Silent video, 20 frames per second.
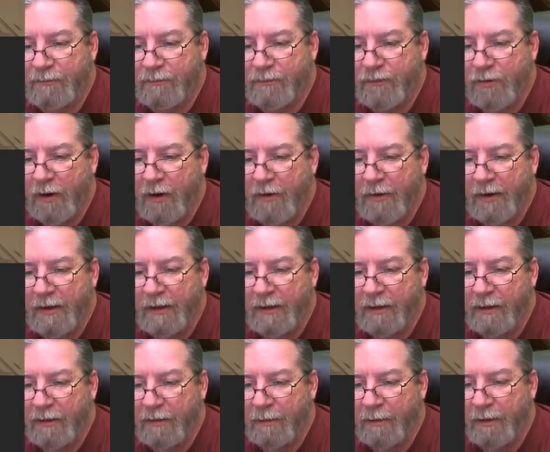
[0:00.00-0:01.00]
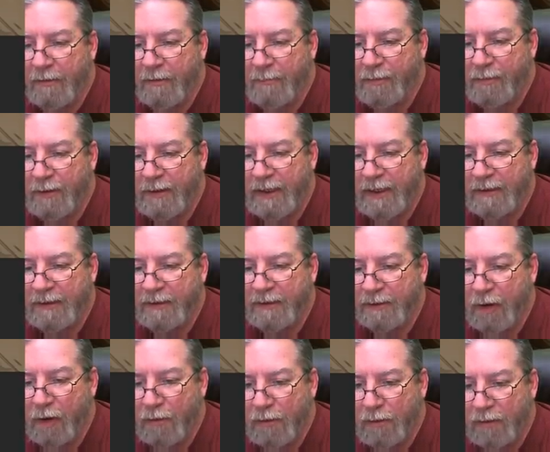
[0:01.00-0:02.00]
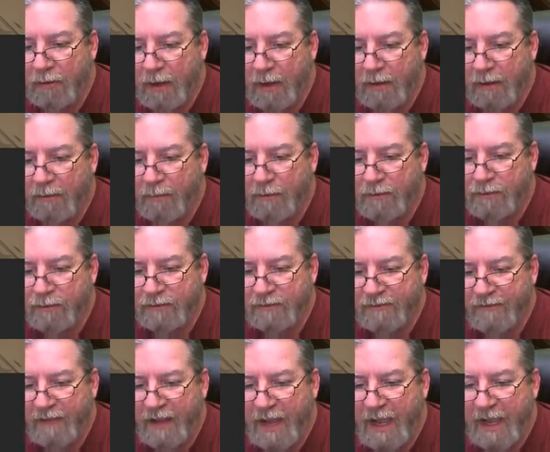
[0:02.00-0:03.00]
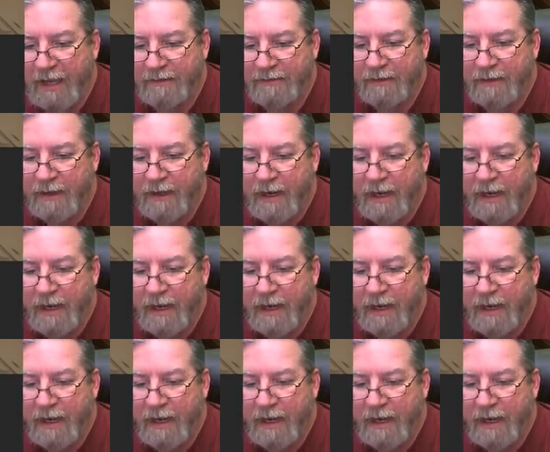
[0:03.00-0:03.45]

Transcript: drawing or putting in the local color, which was flat,